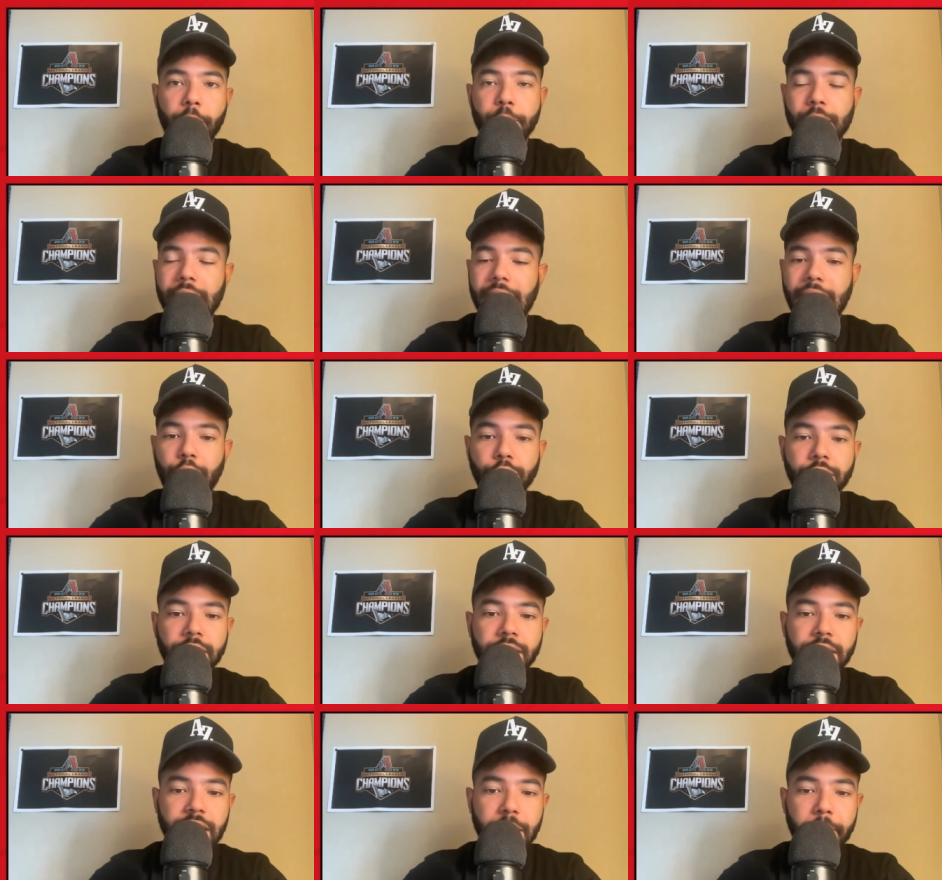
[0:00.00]
But I don't
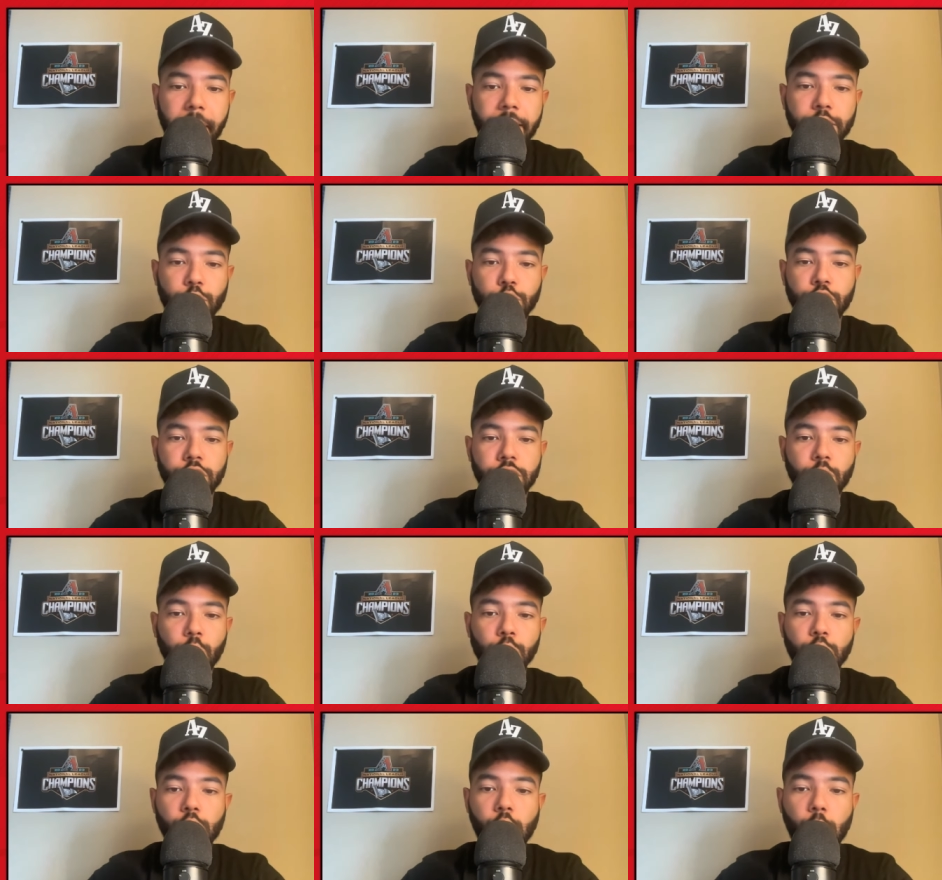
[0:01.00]
think the D-backs are just
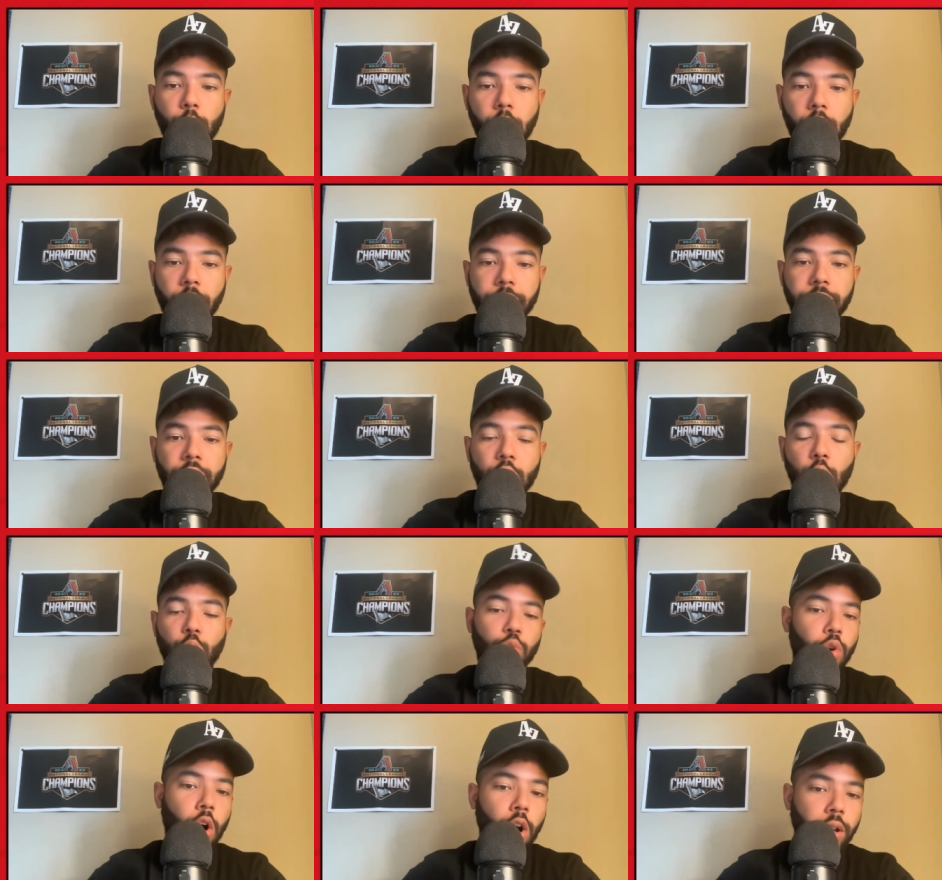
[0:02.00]
going to go off
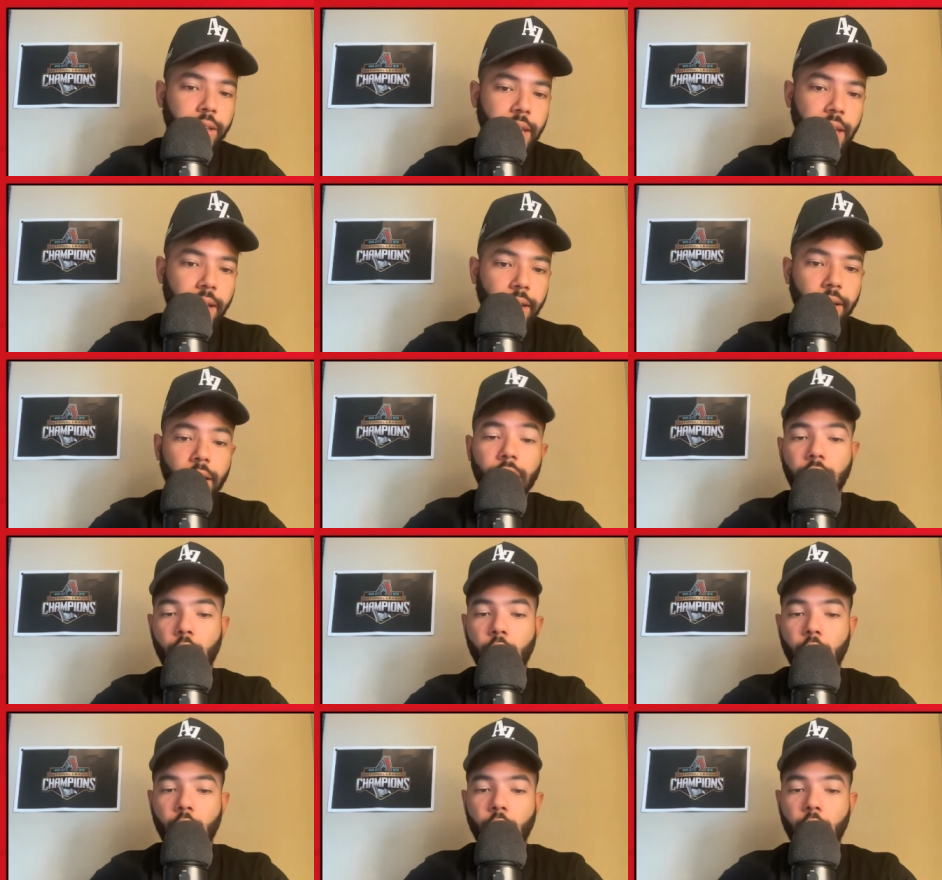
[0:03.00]
raw talent.